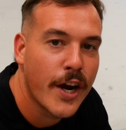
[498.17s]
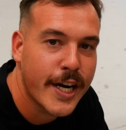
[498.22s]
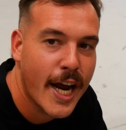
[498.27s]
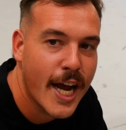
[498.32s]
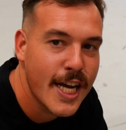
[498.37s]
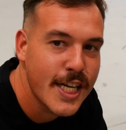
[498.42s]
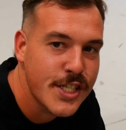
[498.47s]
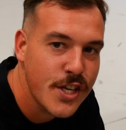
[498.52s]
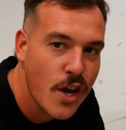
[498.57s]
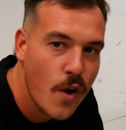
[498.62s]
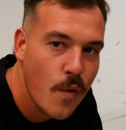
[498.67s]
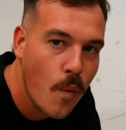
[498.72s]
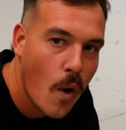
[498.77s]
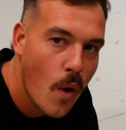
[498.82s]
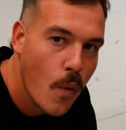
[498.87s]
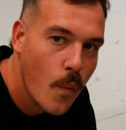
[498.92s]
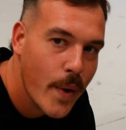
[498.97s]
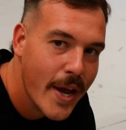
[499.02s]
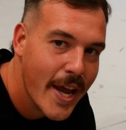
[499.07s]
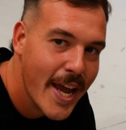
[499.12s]
Okay, so
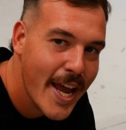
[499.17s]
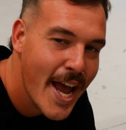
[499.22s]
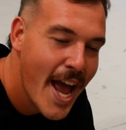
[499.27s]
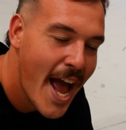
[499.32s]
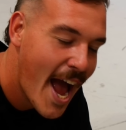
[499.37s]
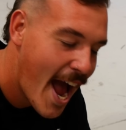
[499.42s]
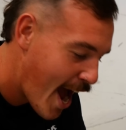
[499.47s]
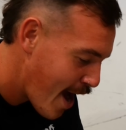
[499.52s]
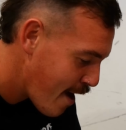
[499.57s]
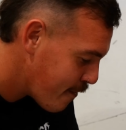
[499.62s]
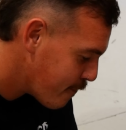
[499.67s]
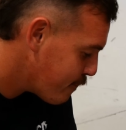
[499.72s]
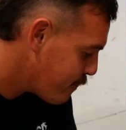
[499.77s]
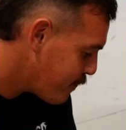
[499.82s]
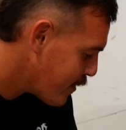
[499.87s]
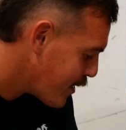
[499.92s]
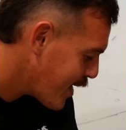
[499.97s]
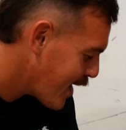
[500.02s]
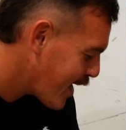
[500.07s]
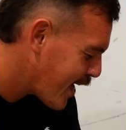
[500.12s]
what we have
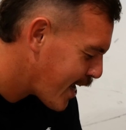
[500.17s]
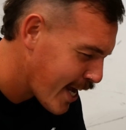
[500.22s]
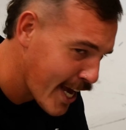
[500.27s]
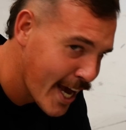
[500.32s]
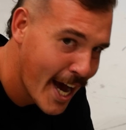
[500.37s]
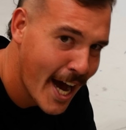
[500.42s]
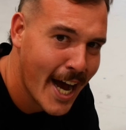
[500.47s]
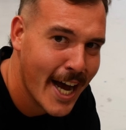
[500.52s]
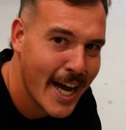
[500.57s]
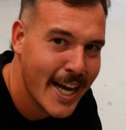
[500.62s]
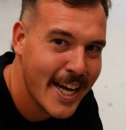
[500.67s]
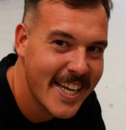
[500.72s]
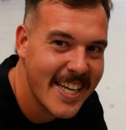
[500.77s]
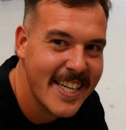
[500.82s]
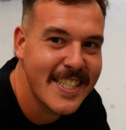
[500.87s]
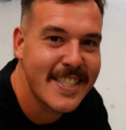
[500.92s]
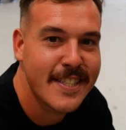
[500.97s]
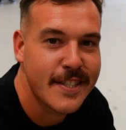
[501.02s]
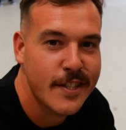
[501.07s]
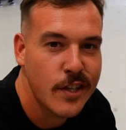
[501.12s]
here
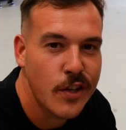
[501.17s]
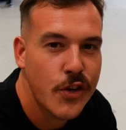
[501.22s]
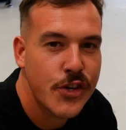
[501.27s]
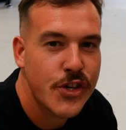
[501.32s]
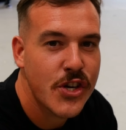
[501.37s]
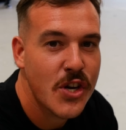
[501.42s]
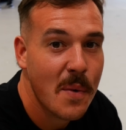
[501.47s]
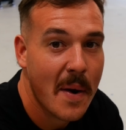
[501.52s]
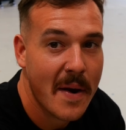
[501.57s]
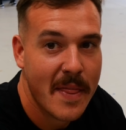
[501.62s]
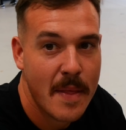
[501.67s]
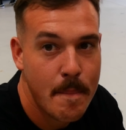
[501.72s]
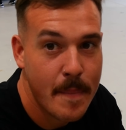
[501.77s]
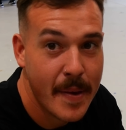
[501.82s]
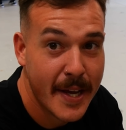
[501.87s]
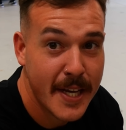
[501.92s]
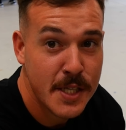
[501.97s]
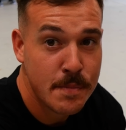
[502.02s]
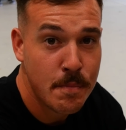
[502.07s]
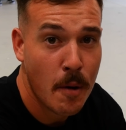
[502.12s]
is a solution to one of the
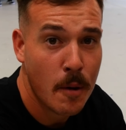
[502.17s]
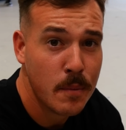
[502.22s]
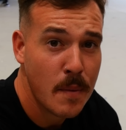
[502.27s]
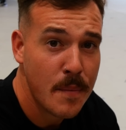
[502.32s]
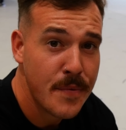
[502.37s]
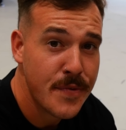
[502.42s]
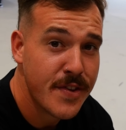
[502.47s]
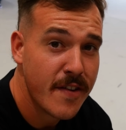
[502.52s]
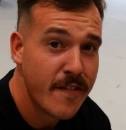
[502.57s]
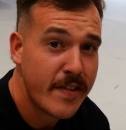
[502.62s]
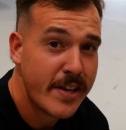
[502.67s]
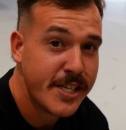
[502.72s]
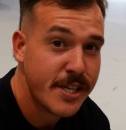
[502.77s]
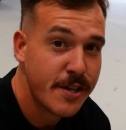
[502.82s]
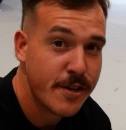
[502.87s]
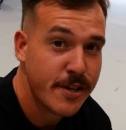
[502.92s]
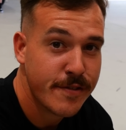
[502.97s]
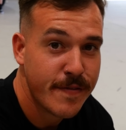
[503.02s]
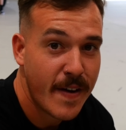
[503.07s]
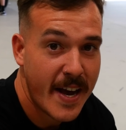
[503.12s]
biggest problems 70
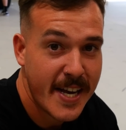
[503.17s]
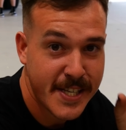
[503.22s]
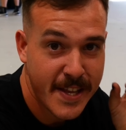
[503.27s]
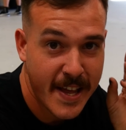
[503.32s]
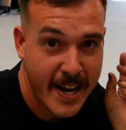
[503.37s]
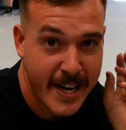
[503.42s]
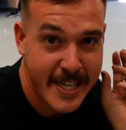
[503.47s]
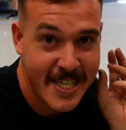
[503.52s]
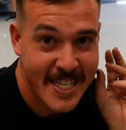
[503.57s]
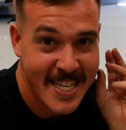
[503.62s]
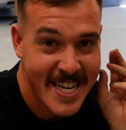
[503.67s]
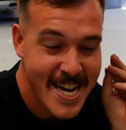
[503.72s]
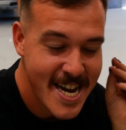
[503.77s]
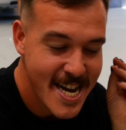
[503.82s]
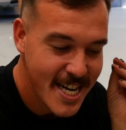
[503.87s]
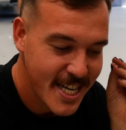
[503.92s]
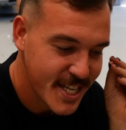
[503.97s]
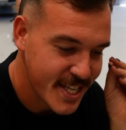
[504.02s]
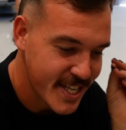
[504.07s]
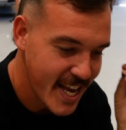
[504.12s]
series face, and that is
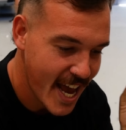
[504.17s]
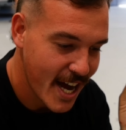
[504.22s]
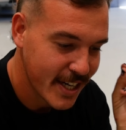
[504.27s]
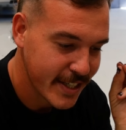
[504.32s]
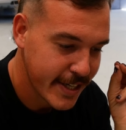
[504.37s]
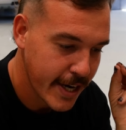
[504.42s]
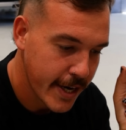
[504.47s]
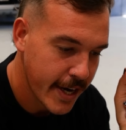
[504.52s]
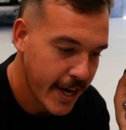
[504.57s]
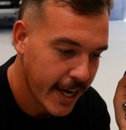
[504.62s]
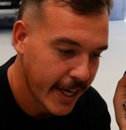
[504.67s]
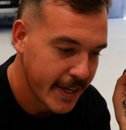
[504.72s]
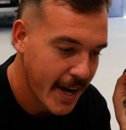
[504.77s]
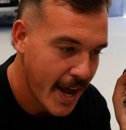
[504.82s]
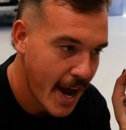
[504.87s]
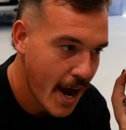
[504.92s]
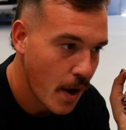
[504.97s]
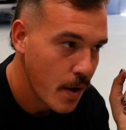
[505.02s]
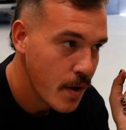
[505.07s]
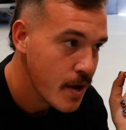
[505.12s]
sound deadening.
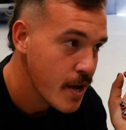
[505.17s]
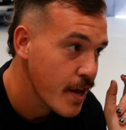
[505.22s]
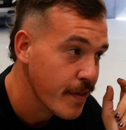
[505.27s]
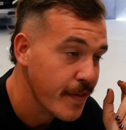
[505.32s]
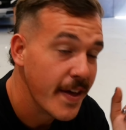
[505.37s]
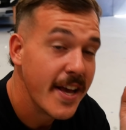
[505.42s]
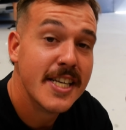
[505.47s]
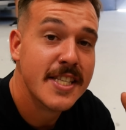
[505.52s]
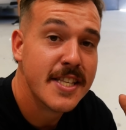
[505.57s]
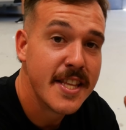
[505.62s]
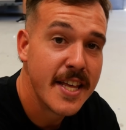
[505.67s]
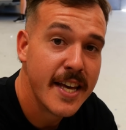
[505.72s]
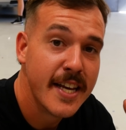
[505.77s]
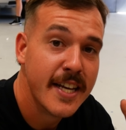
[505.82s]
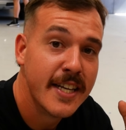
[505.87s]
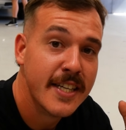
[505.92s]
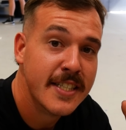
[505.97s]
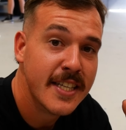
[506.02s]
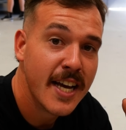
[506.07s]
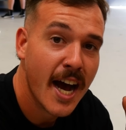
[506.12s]
Now, these
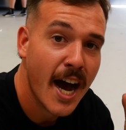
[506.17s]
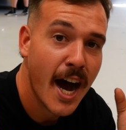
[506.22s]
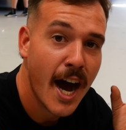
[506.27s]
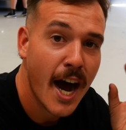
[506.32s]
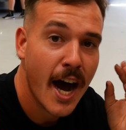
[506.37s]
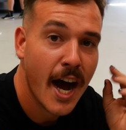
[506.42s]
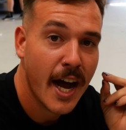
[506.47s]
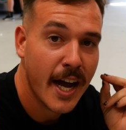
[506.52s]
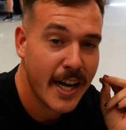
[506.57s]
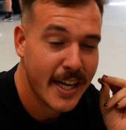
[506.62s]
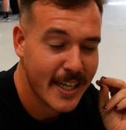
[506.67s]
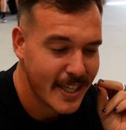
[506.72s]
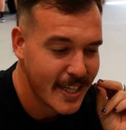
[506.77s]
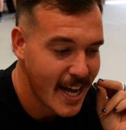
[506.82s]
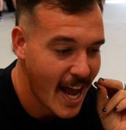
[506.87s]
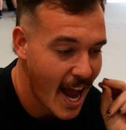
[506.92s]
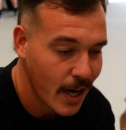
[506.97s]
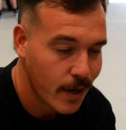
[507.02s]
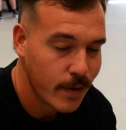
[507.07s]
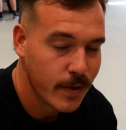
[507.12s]
things are
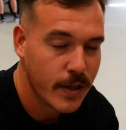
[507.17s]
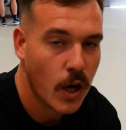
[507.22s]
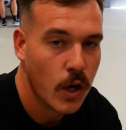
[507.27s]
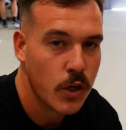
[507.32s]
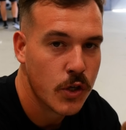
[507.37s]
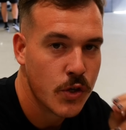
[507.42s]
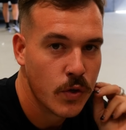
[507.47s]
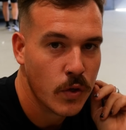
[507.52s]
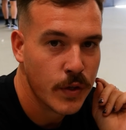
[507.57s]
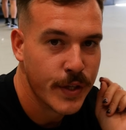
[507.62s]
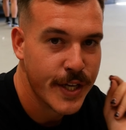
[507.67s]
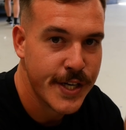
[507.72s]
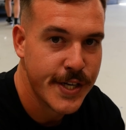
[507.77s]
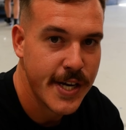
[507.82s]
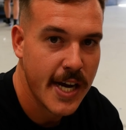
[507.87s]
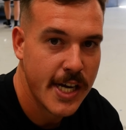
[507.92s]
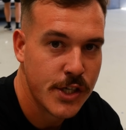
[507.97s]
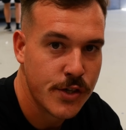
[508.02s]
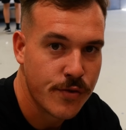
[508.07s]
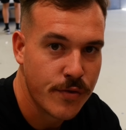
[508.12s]
agricultural,
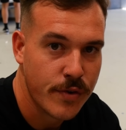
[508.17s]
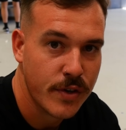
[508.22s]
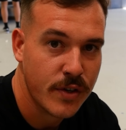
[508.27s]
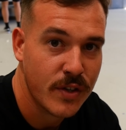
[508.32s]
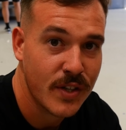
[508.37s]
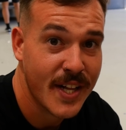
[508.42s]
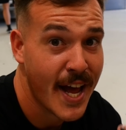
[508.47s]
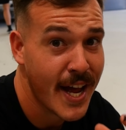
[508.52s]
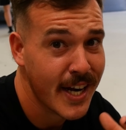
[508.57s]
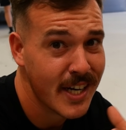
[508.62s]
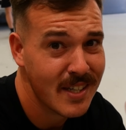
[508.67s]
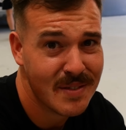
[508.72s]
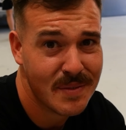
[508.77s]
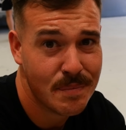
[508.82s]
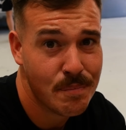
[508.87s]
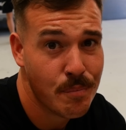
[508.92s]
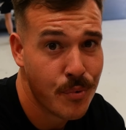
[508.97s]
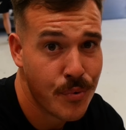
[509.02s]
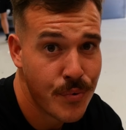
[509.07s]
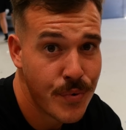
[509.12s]
industrial, and
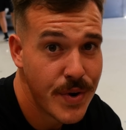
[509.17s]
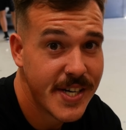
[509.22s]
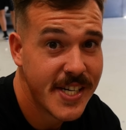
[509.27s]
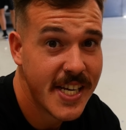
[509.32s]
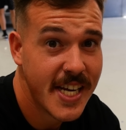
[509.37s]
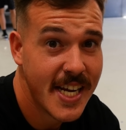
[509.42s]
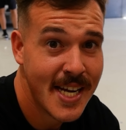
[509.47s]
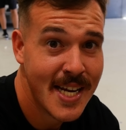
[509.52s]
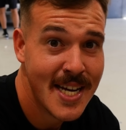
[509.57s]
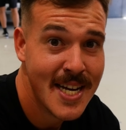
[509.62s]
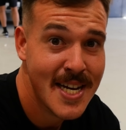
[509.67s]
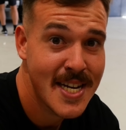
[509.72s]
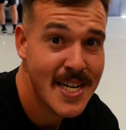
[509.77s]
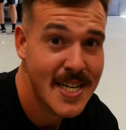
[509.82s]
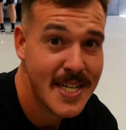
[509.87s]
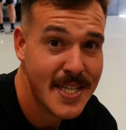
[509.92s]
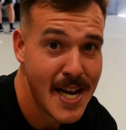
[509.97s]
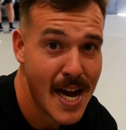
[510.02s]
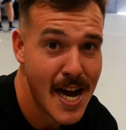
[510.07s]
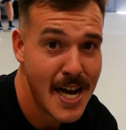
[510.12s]
pretty
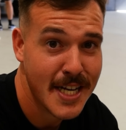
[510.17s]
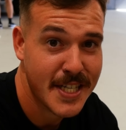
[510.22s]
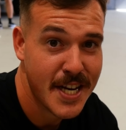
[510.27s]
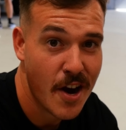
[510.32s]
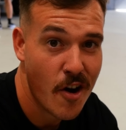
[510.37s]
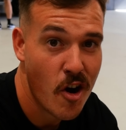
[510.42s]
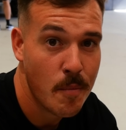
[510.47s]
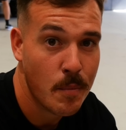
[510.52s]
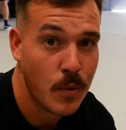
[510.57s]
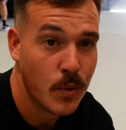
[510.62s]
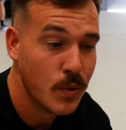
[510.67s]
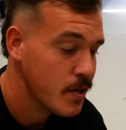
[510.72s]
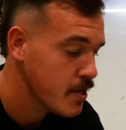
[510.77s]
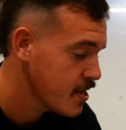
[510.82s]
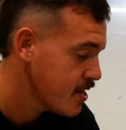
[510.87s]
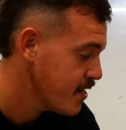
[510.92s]
darn terrible.